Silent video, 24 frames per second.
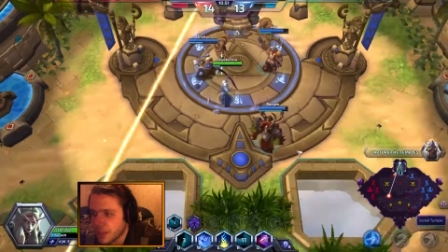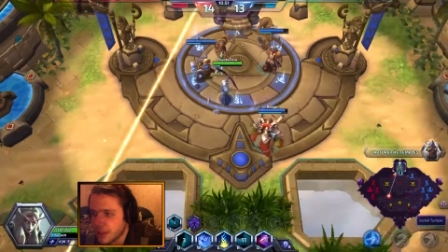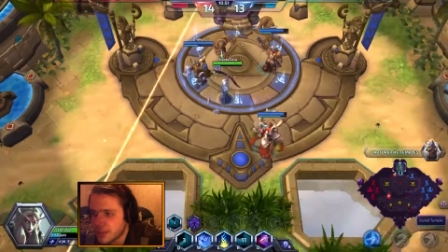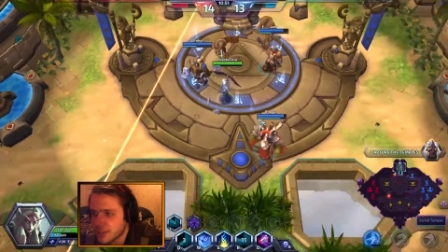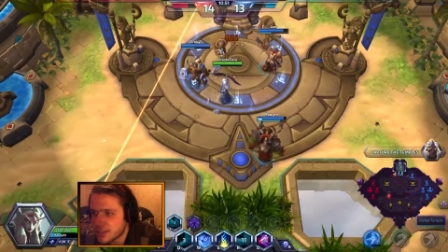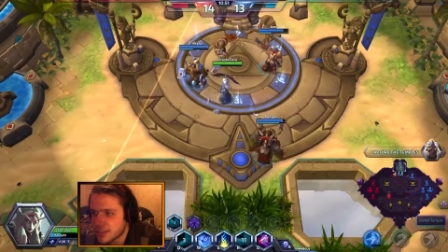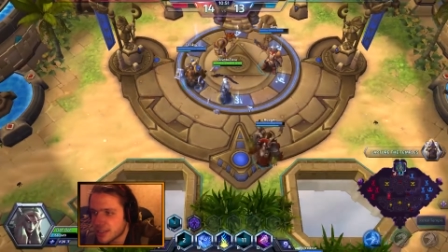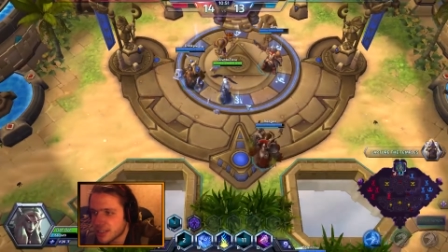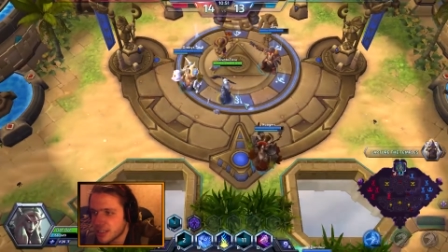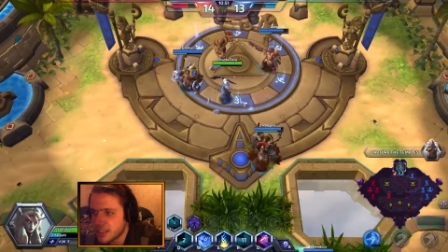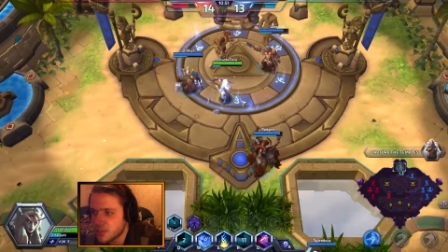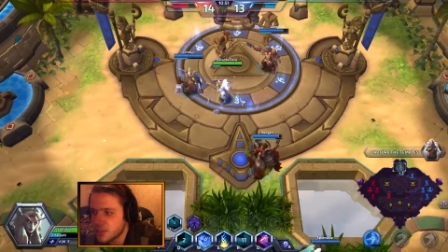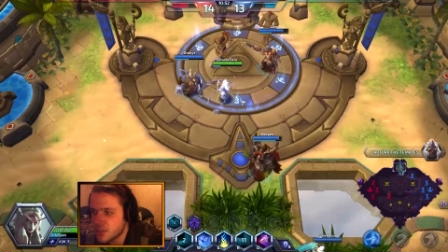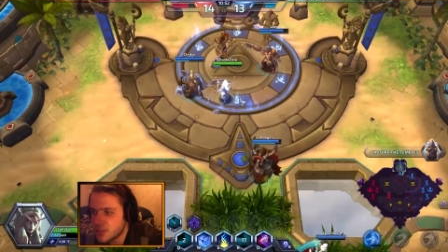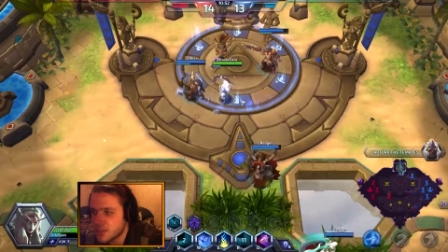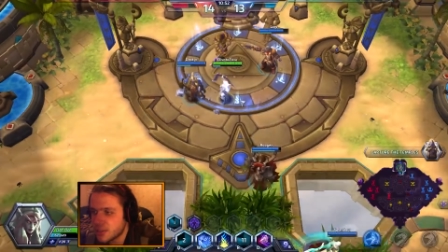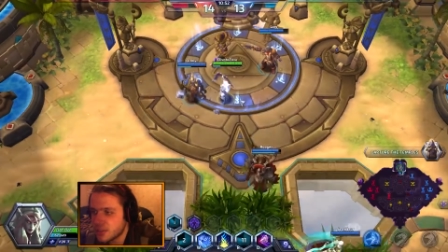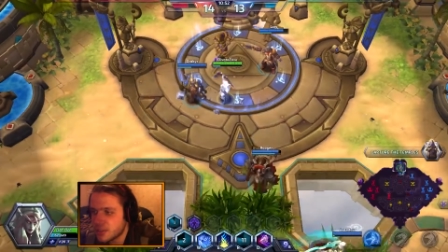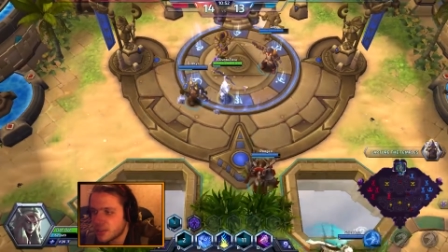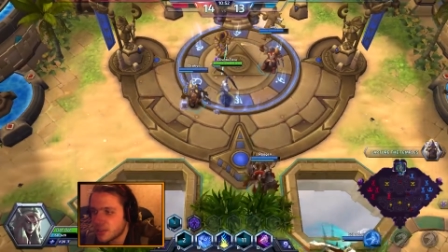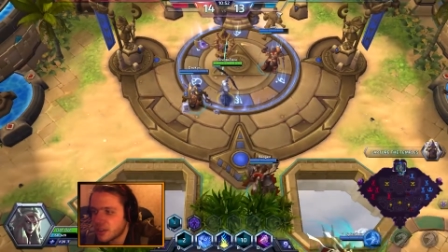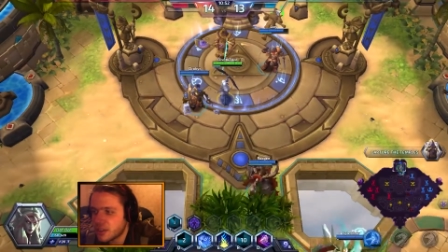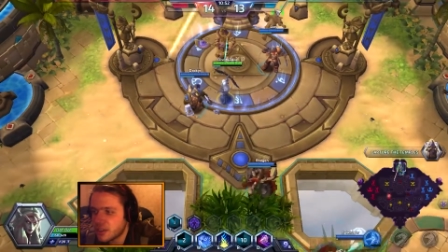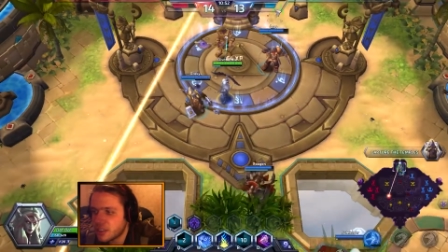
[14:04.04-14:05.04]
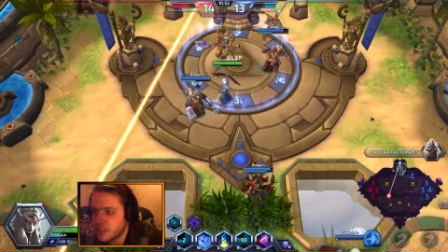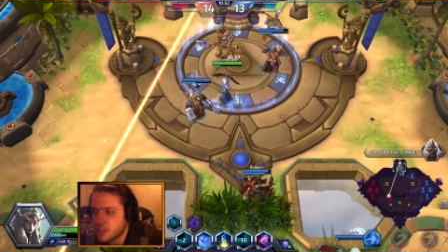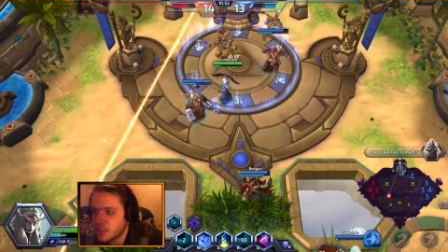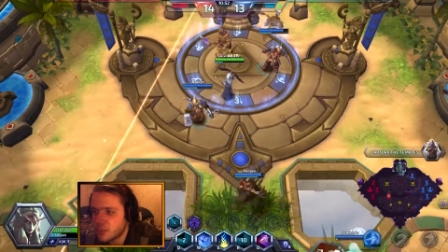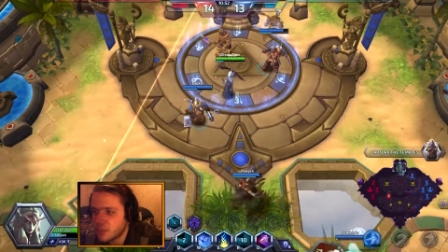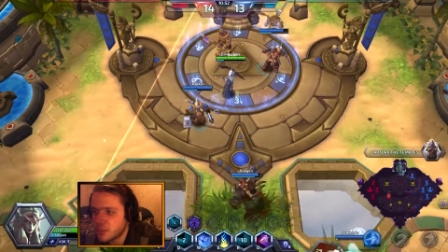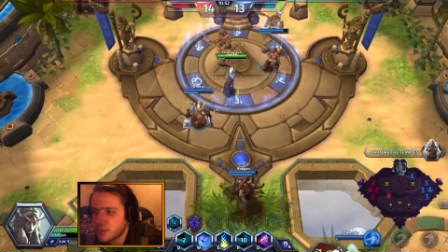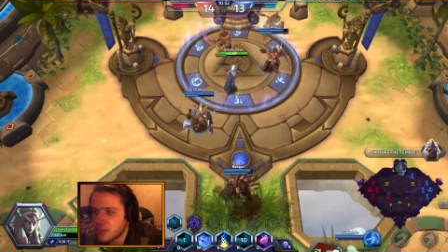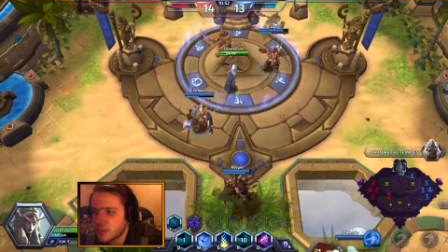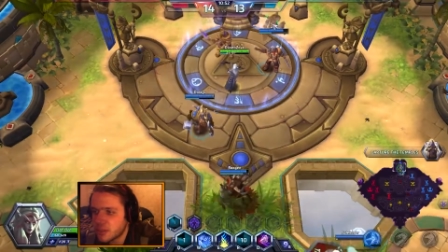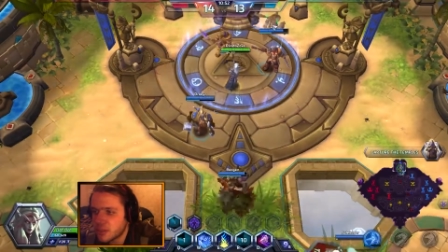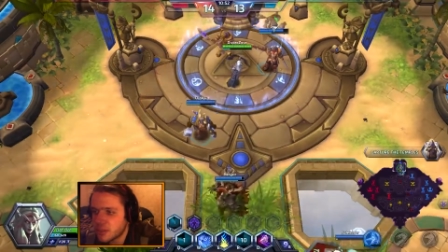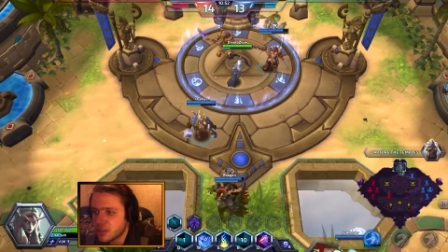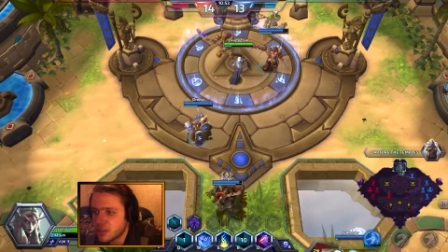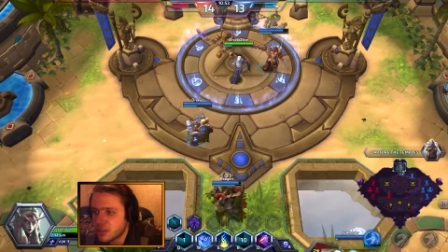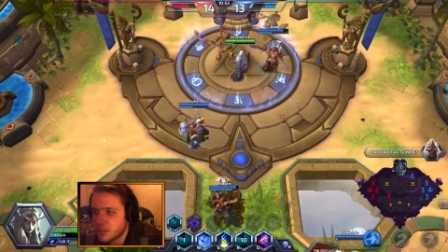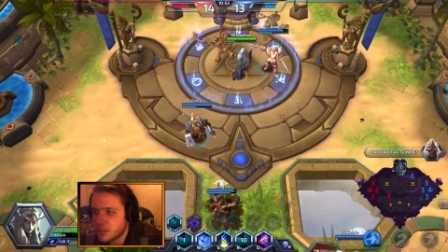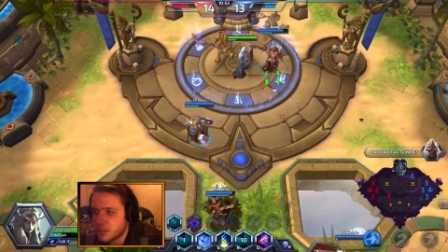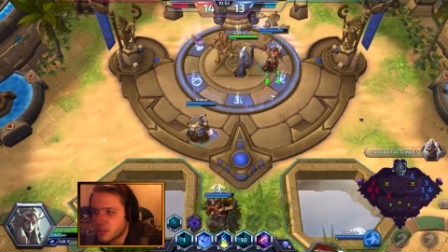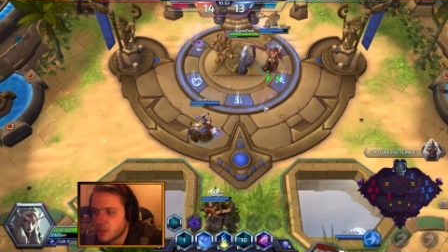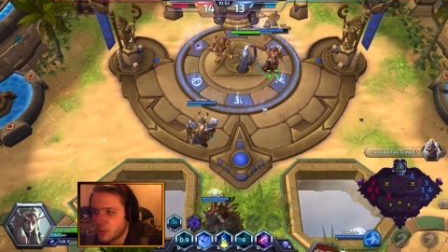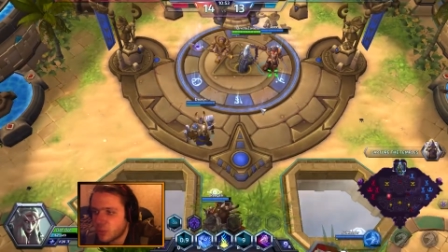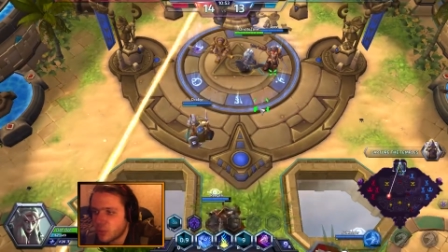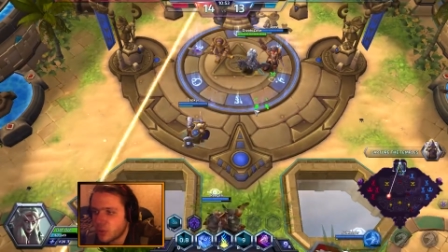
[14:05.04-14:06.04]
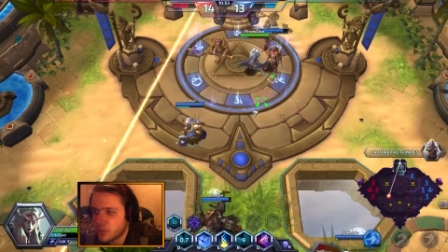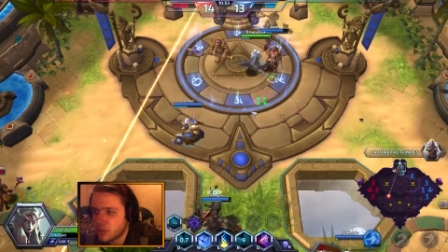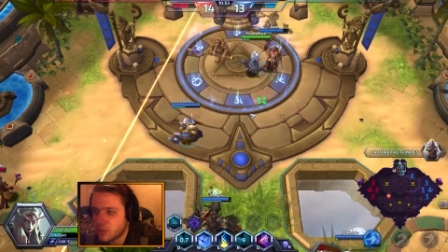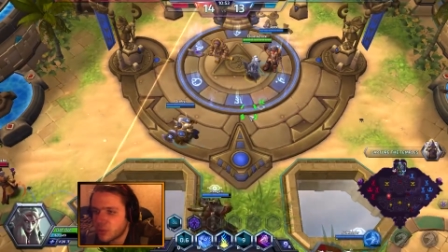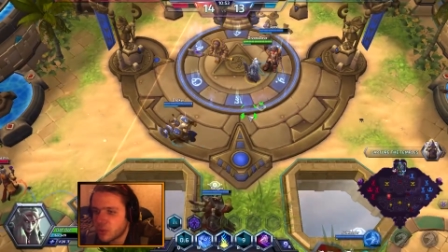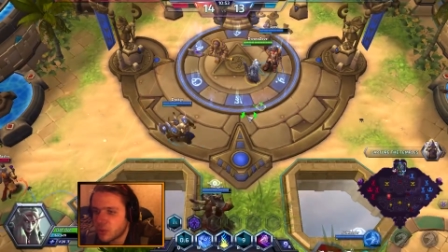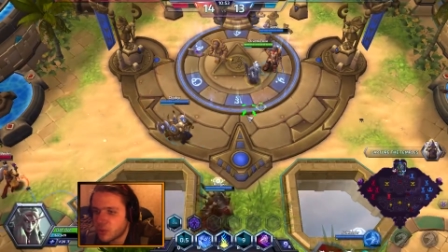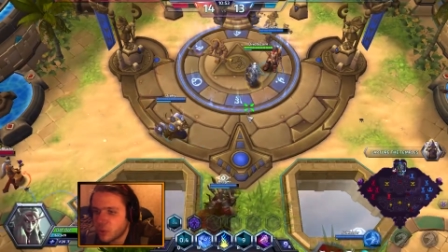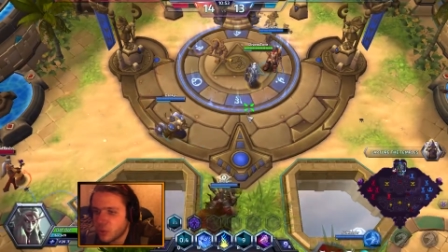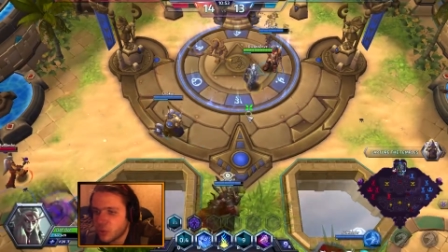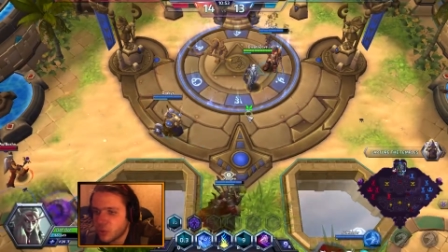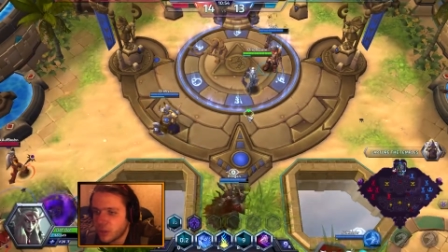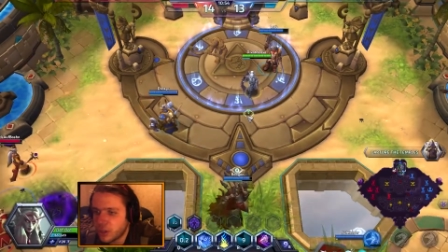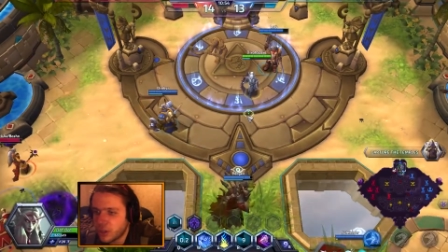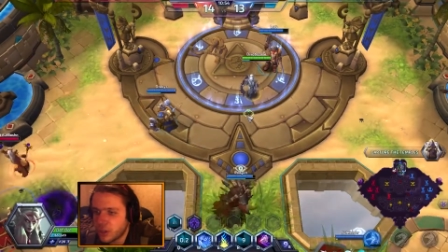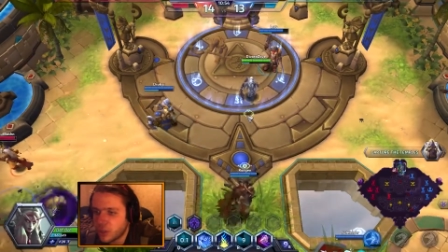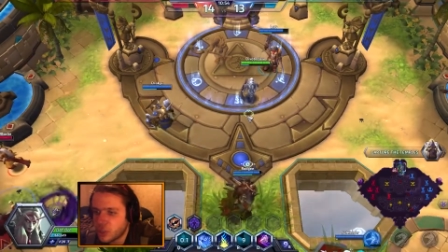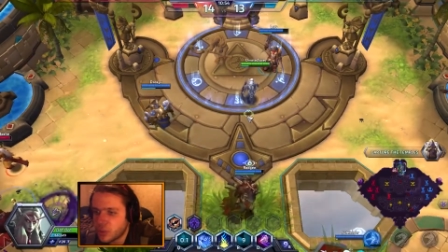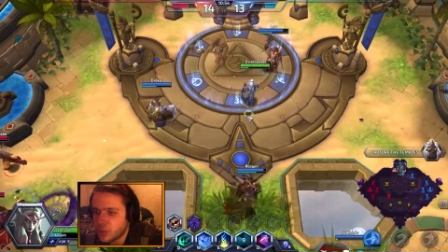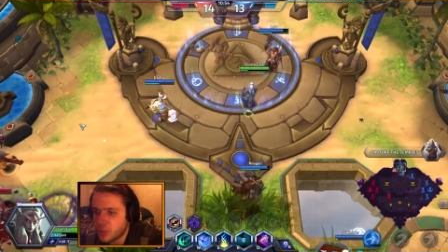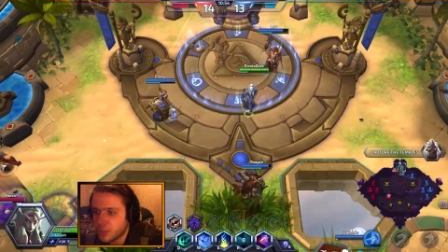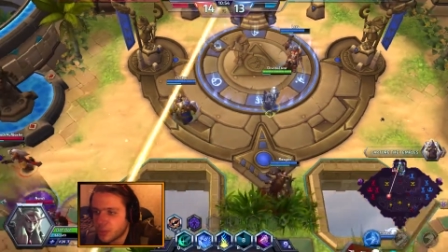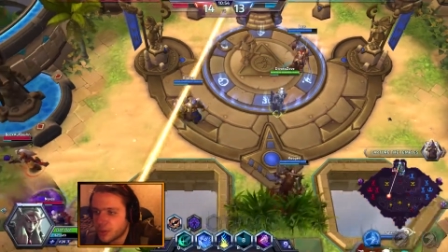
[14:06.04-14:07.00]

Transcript: Seems that their team is uh, the one with lower HP,